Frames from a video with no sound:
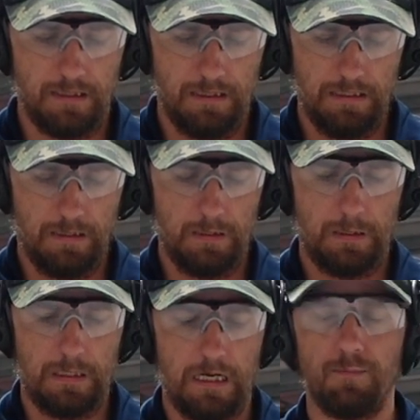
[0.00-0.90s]
yeah,
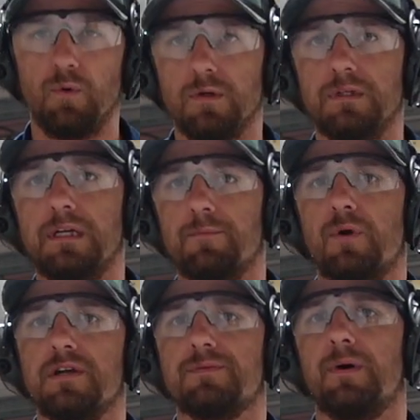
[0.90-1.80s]
I'm really
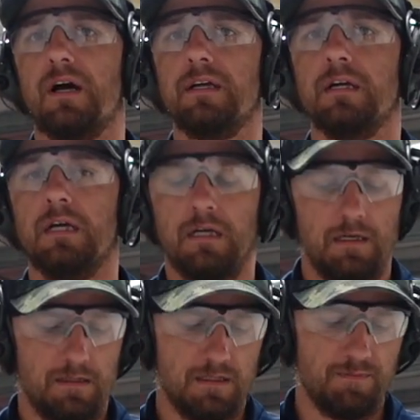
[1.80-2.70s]
impressed by
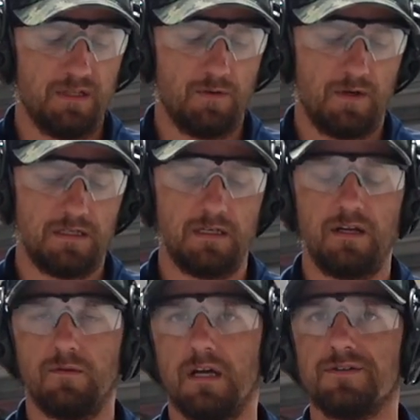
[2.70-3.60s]
the Smith & Wesson
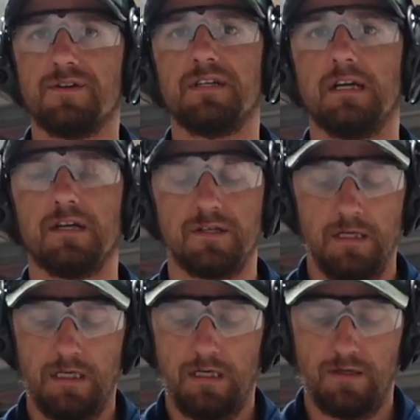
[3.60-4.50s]
Equalizer TS.
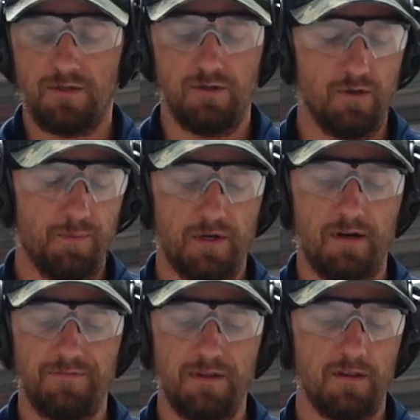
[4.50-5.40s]
Super
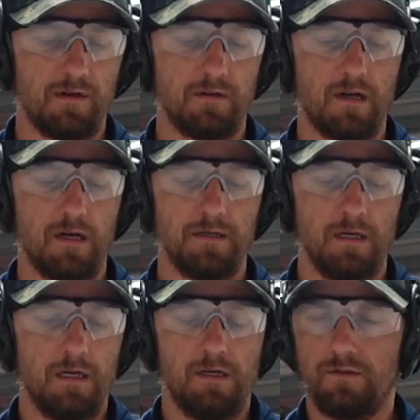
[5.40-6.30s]
comfy little gun.
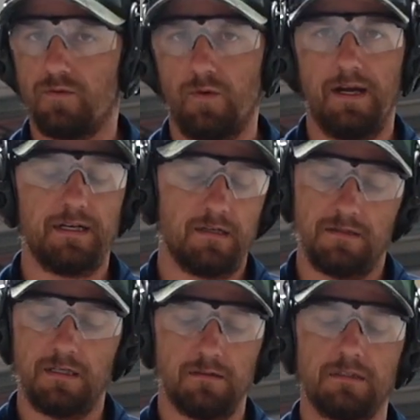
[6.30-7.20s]
Great
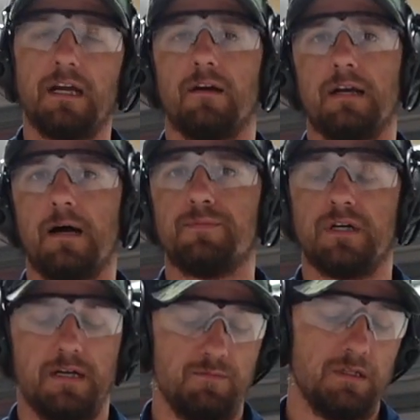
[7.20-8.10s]
concealed carry
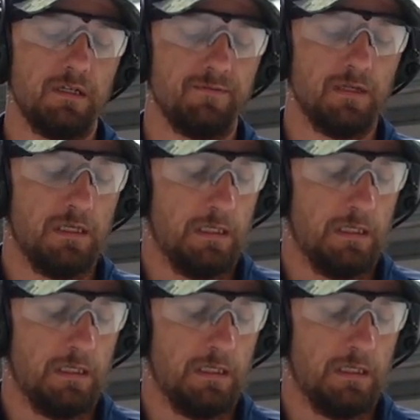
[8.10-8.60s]
option, I believe.